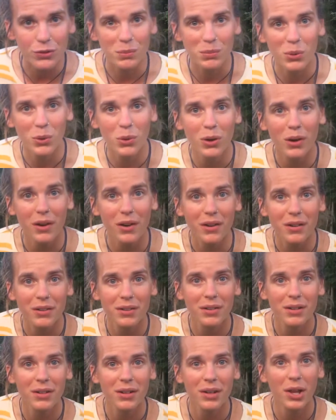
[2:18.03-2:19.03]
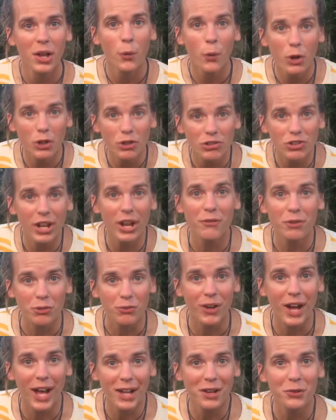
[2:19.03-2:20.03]
important. Once you have your
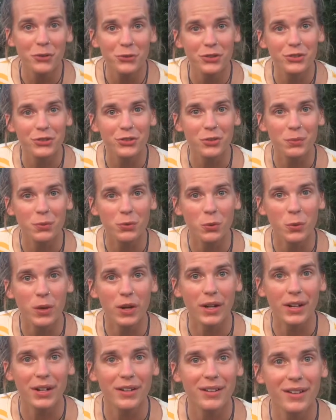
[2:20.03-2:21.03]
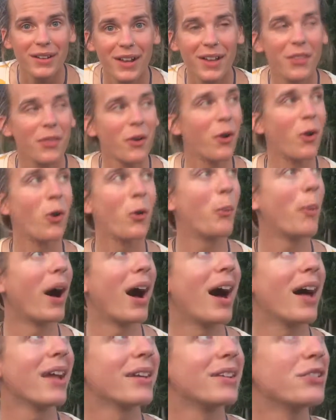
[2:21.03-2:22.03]
vital systems working, the whole
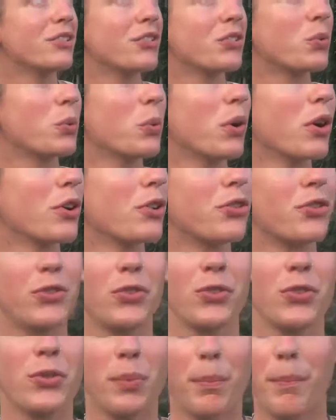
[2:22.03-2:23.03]
body just works